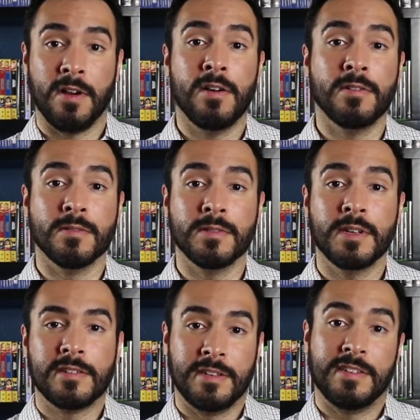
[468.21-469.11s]
own
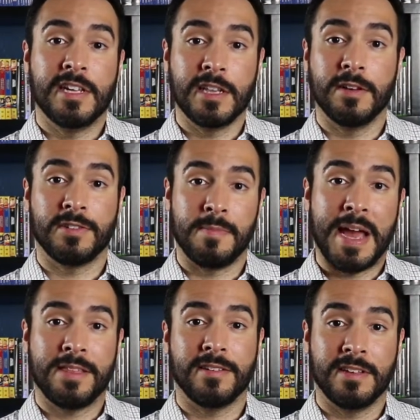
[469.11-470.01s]
since Helios and
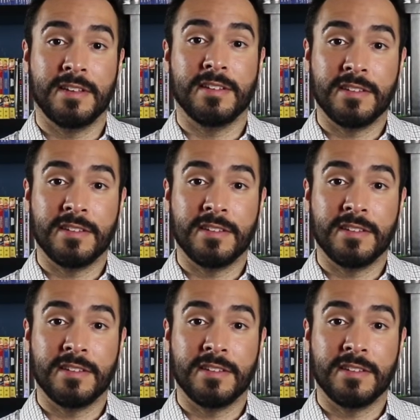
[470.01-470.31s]
Matheson